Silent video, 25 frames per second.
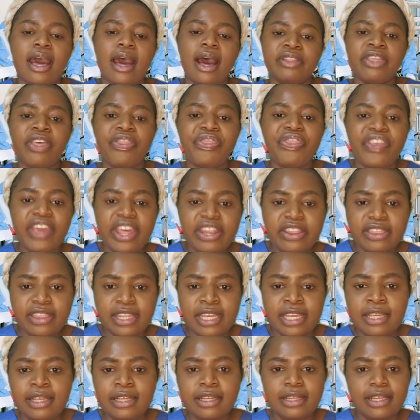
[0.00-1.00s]
The third
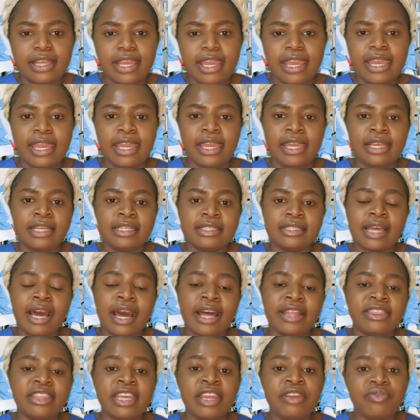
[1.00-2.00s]
thing is
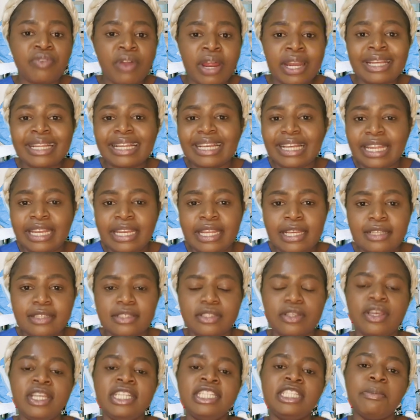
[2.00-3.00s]
they run clinics.
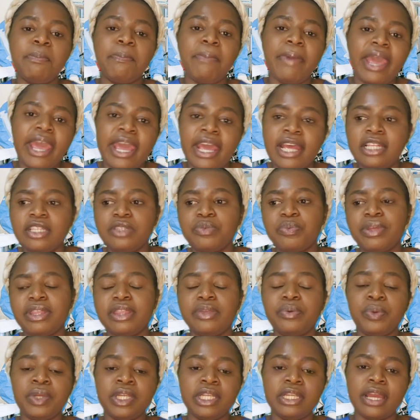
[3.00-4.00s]
So it depends with
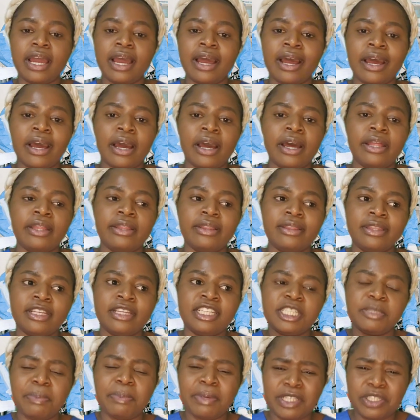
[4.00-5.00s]
the
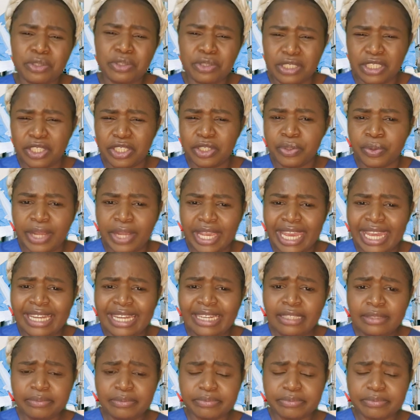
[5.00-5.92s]
specialty you're in.